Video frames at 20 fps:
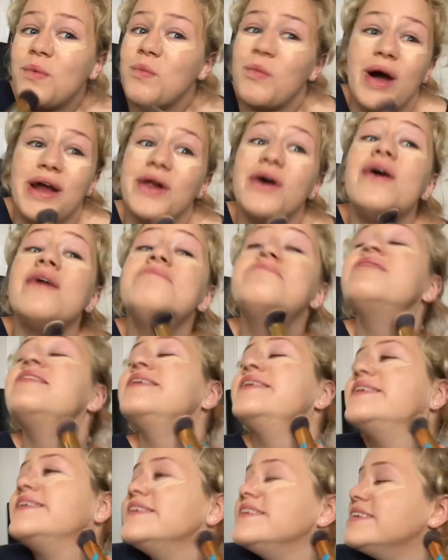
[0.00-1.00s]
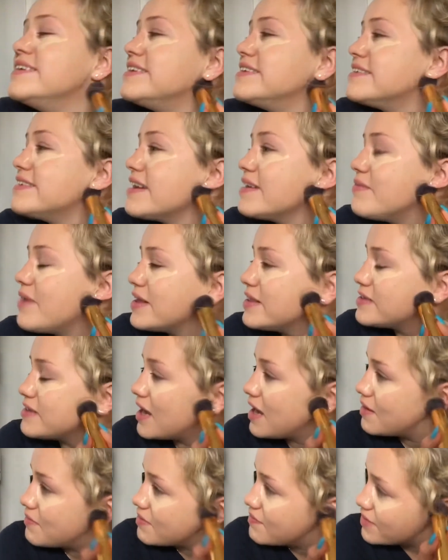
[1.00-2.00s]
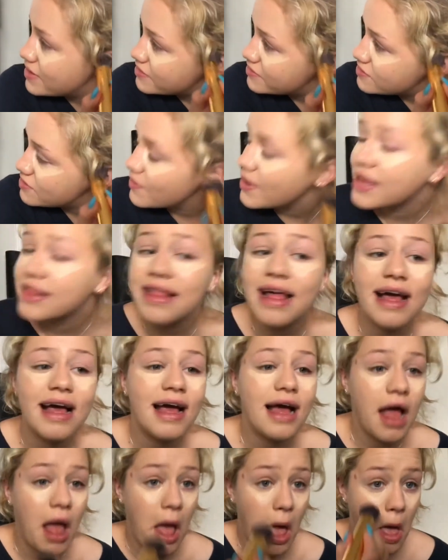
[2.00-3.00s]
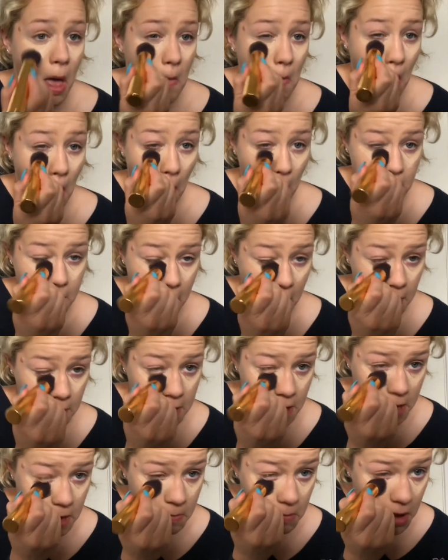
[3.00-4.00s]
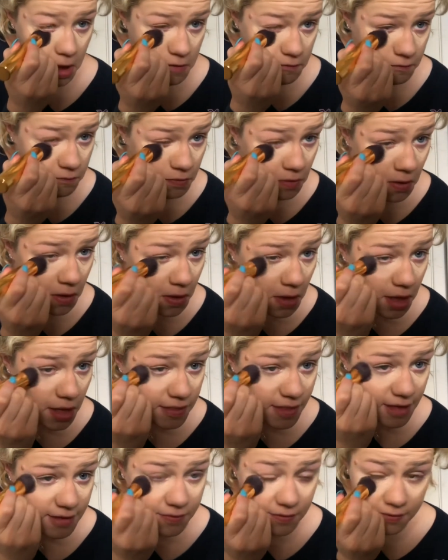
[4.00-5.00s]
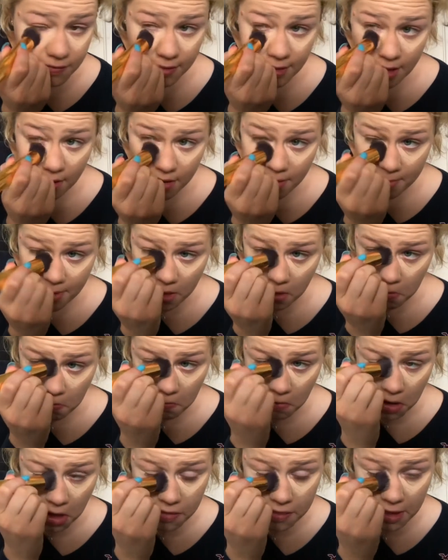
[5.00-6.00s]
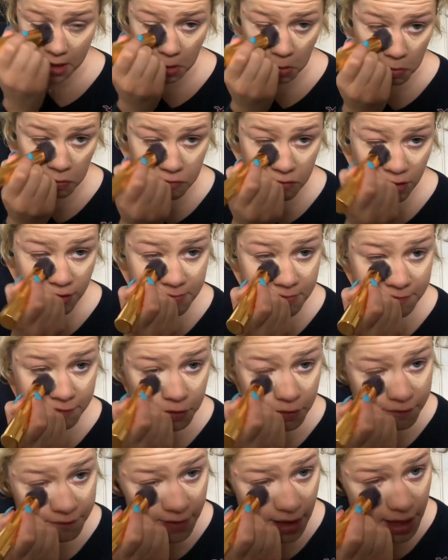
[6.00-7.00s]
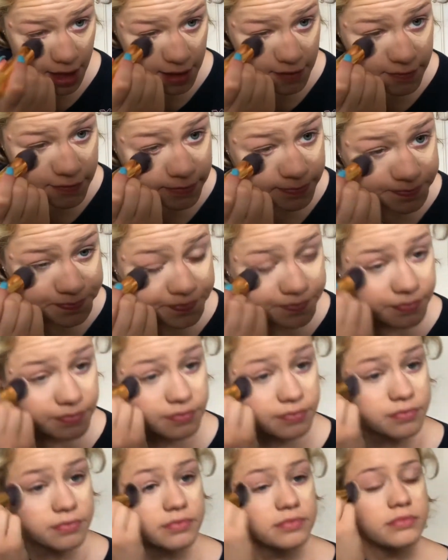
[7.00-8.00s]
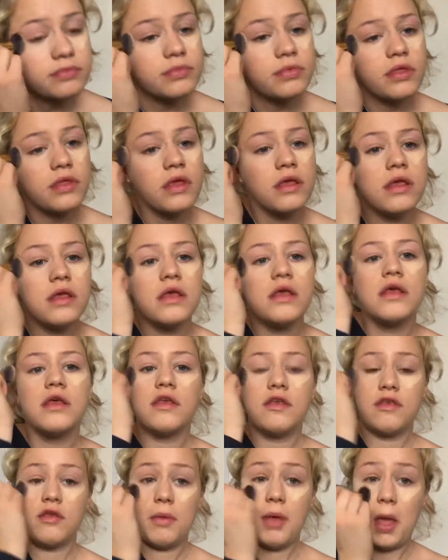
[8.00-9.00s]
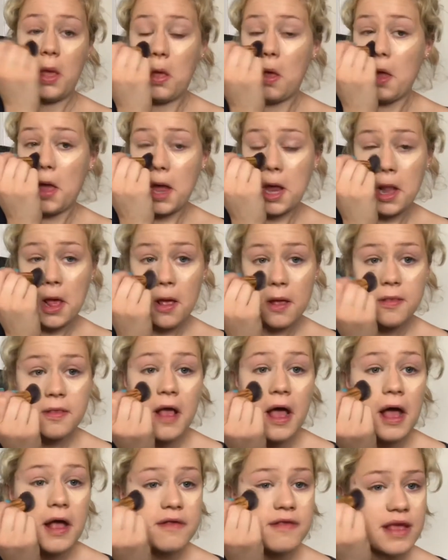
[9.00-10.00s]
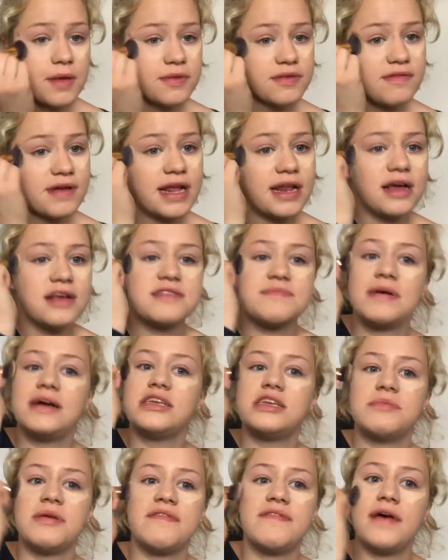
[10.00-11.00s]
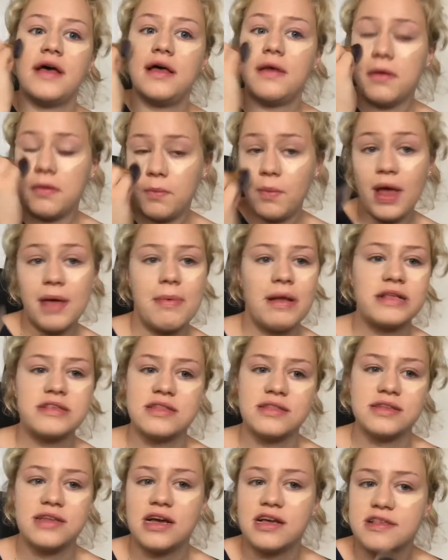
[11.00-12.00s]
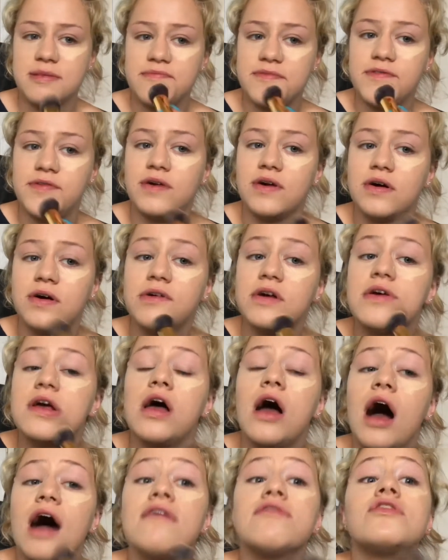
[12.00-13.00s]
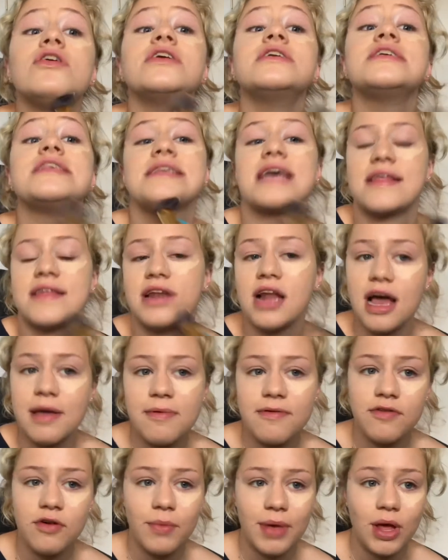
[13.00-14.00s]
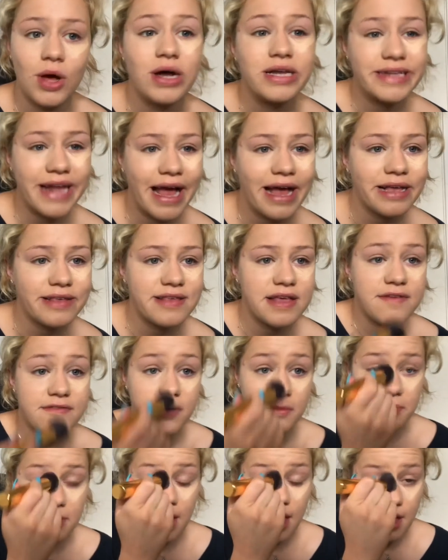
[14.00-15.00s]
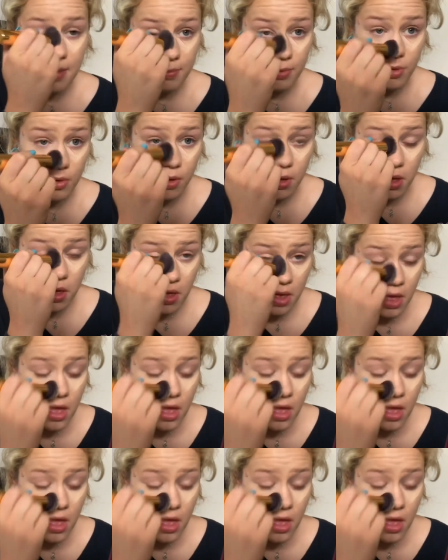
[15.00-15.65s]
why not? So by the time we finished doing that, our taxi had arrived. This was now about, I think it was just before 5. So we got in our taxi. He was a really nice man, to be fair. Way better than the taxi before. I've got to say, the night before, we got a taxi from the airport